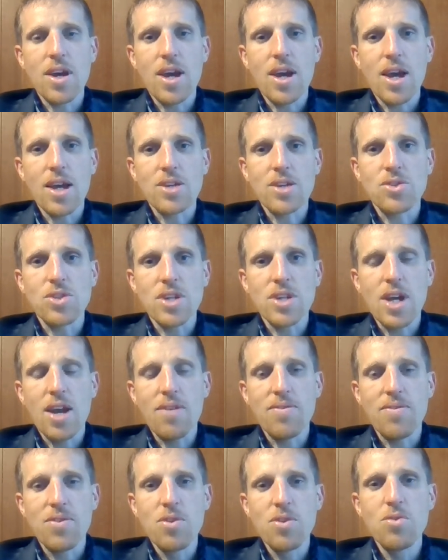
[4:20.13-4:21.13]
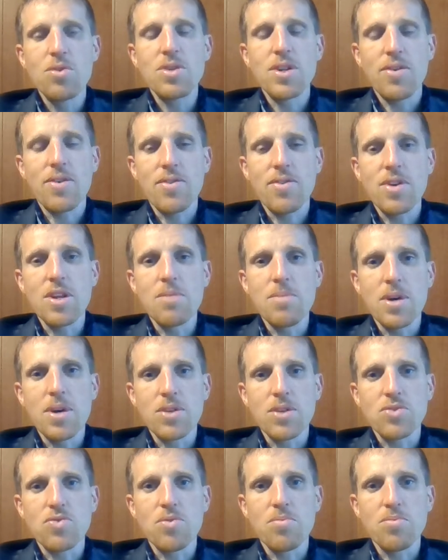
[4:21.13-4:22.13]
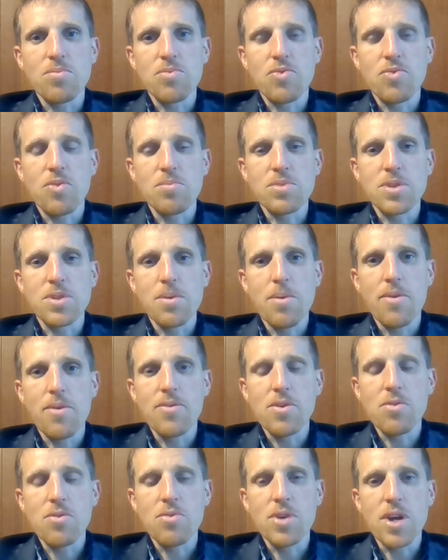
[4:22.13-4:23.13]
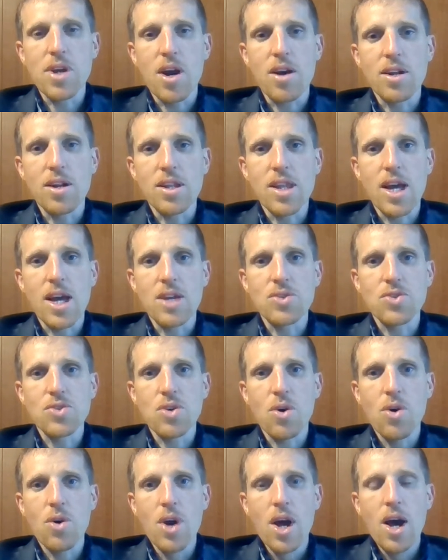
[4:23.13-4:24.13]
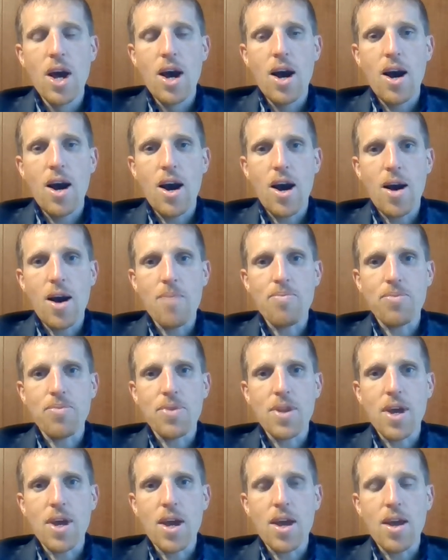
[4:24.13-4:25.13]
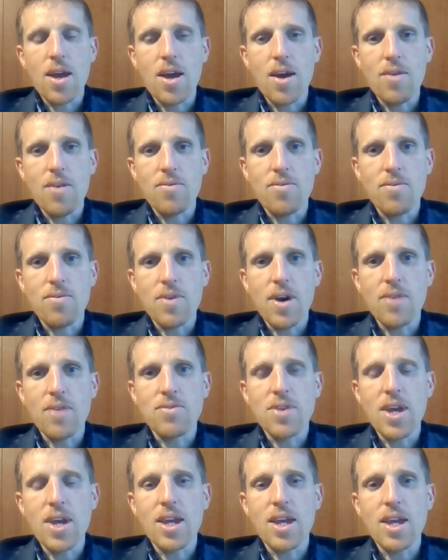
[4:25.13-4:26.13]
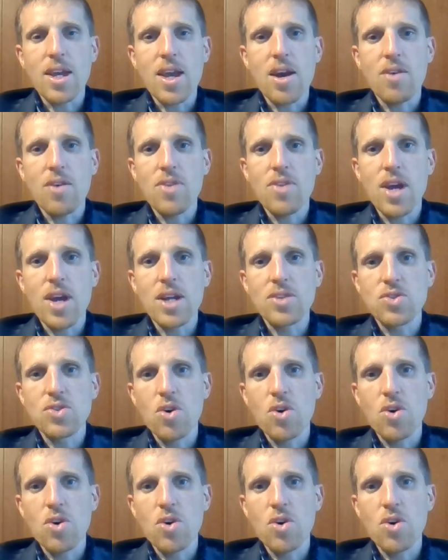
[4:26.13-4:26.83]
Actually got a few different emails from some of you regarding that. So I've taken care of that.